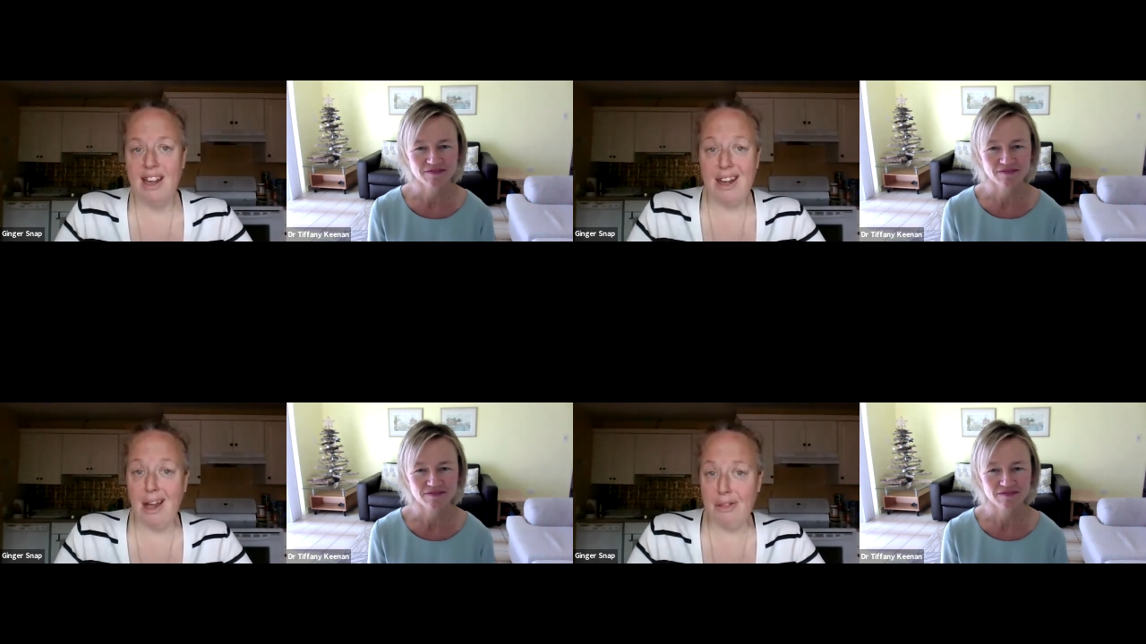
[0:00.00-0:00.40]

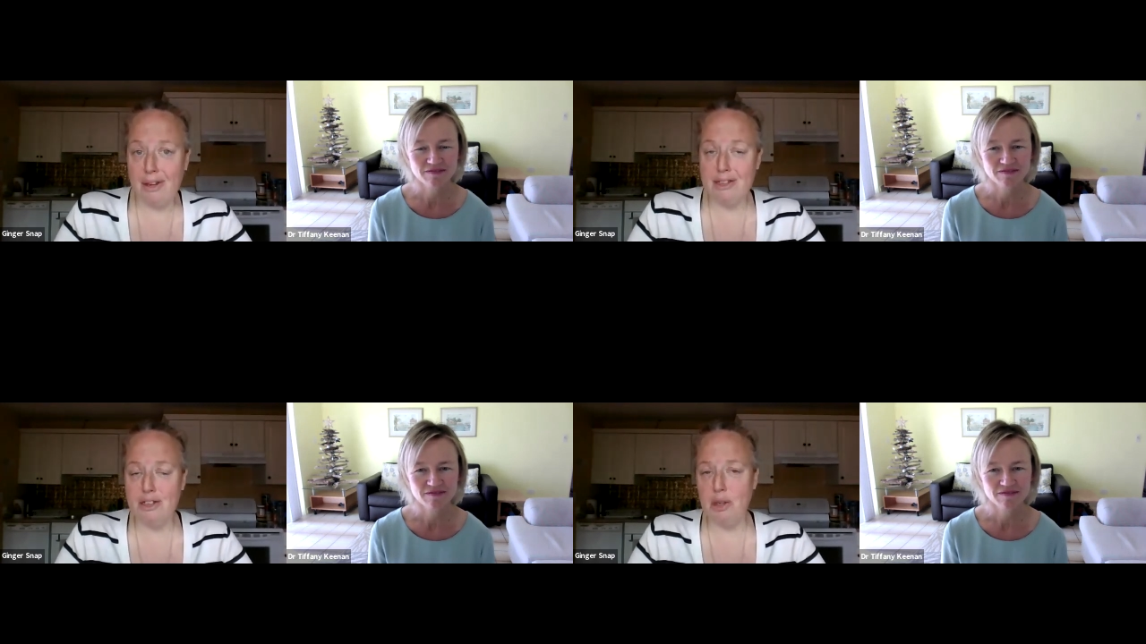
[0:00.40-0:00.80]

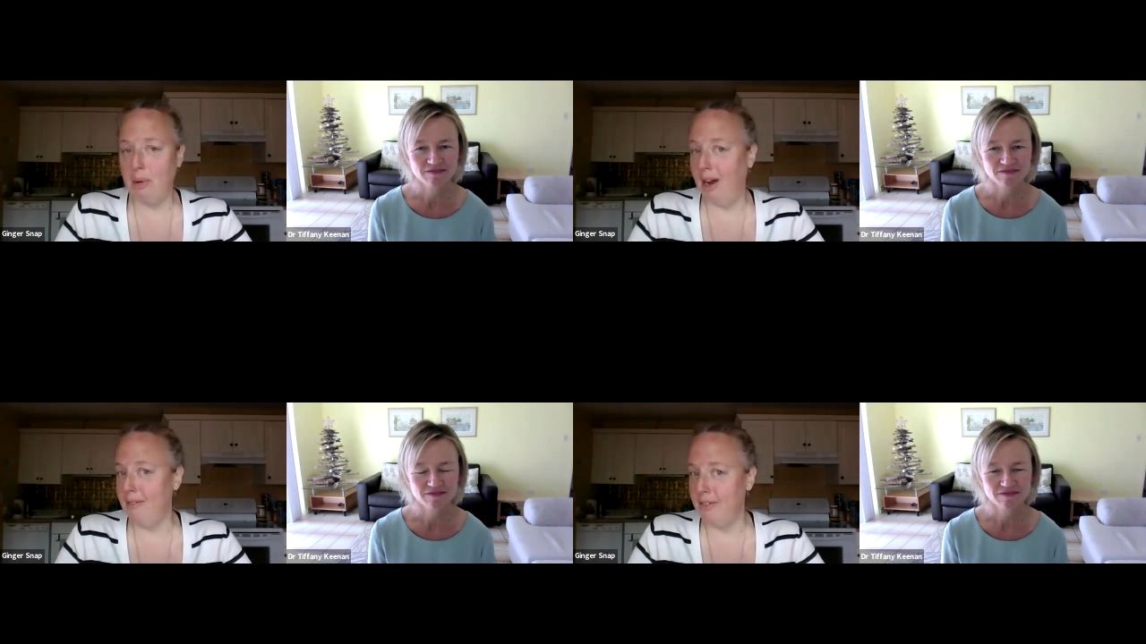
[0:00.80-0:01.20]
Speaker 1: Nothing's too
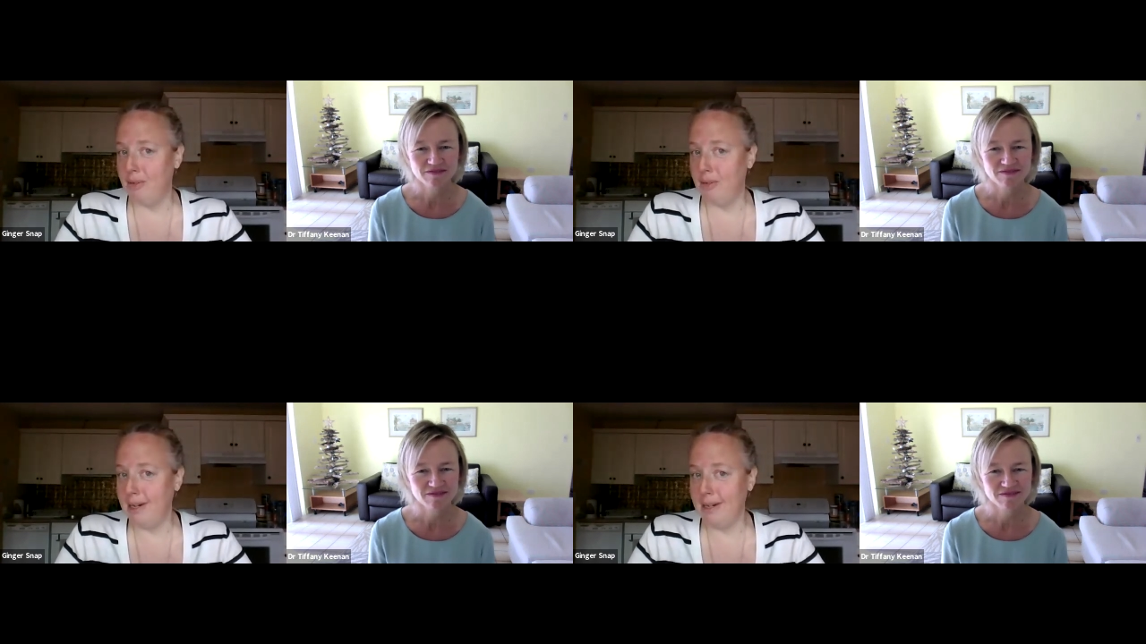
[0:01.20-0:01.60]
private
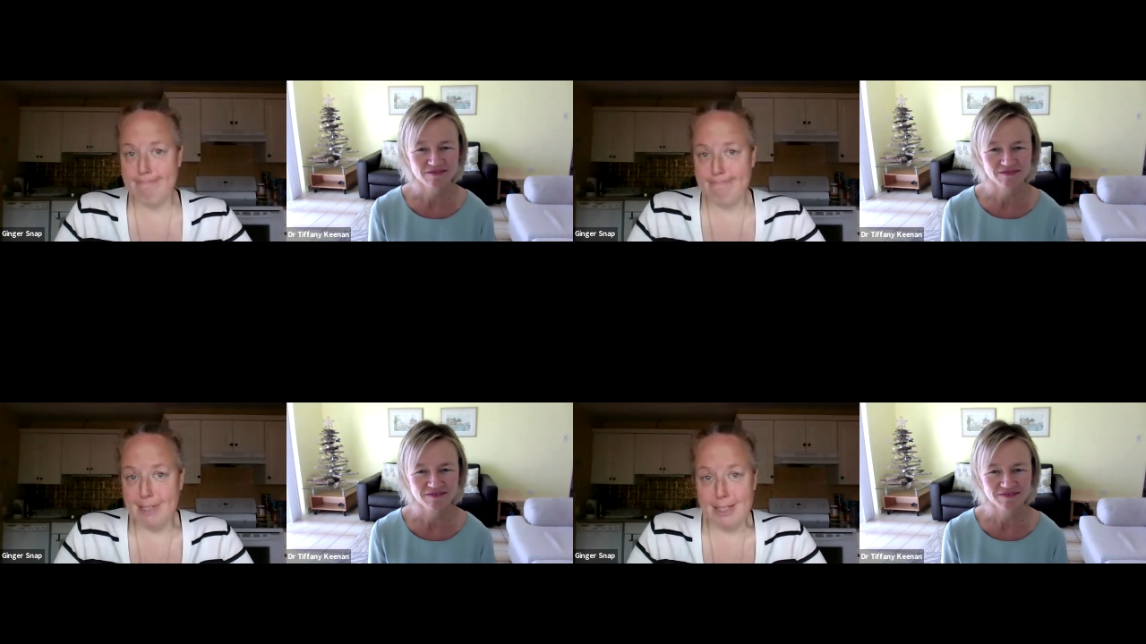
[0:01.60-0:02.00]
for me,
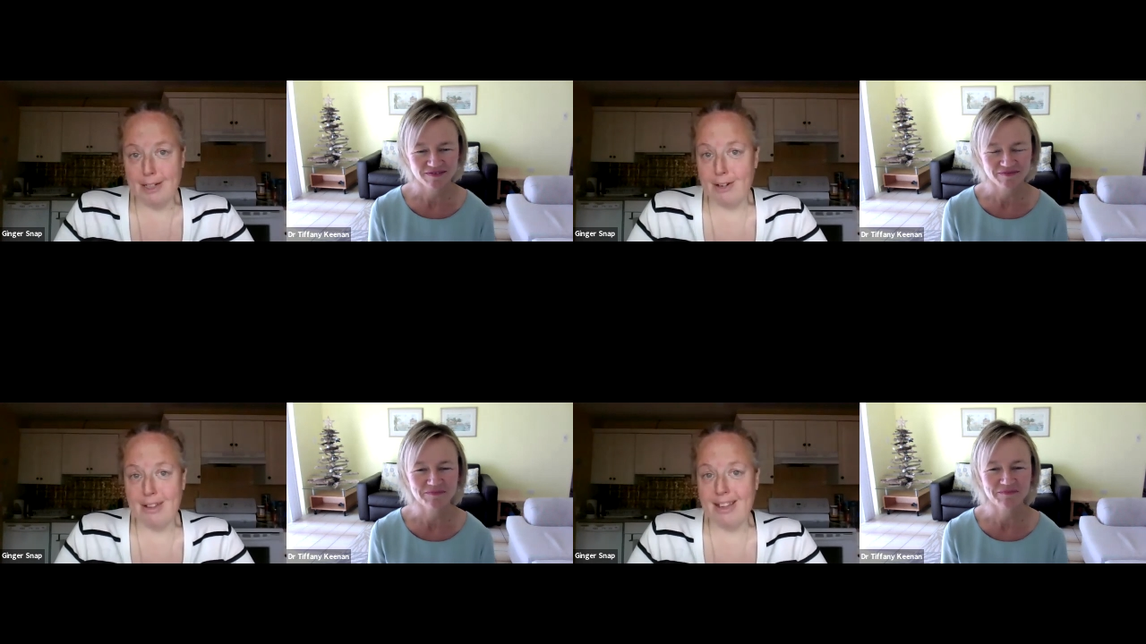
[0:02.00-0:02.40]

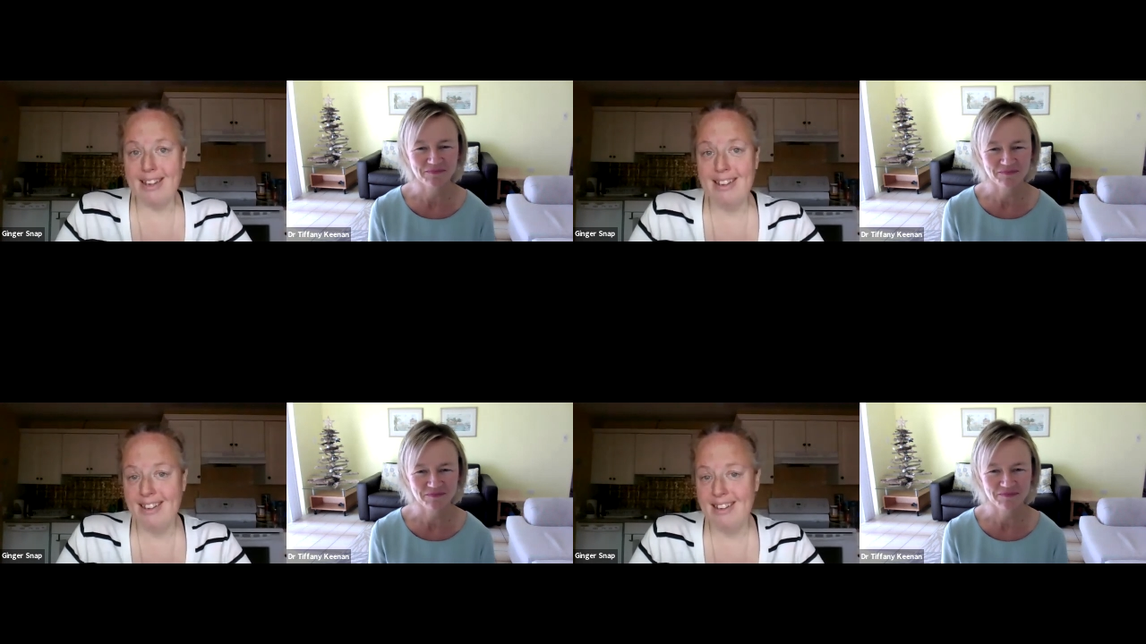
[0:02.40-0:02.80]

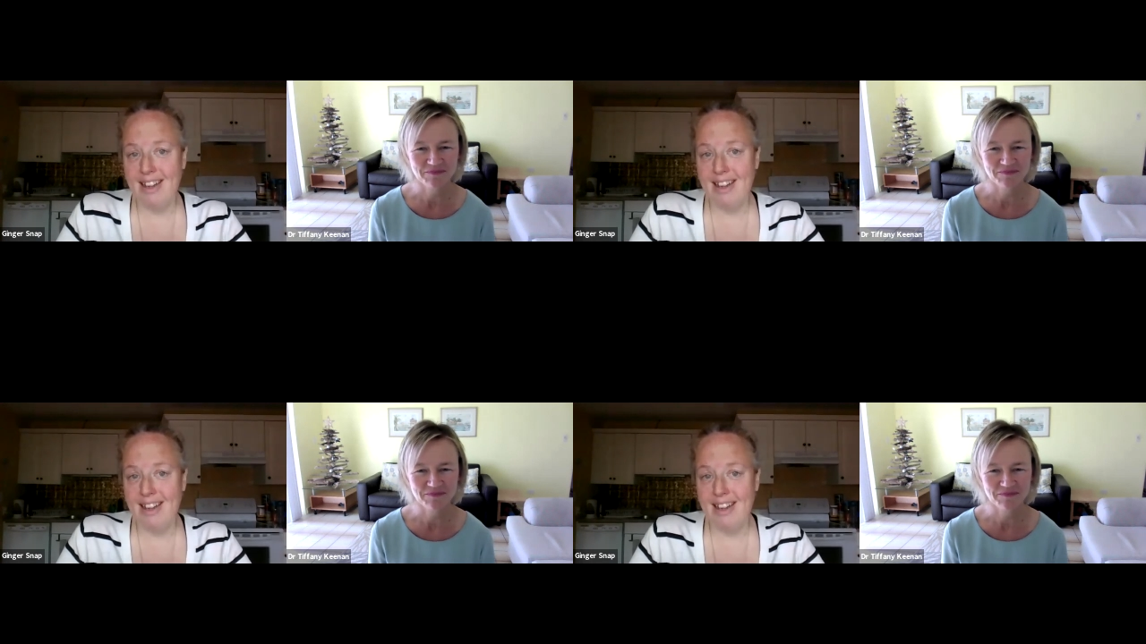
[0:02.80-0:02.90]
literally.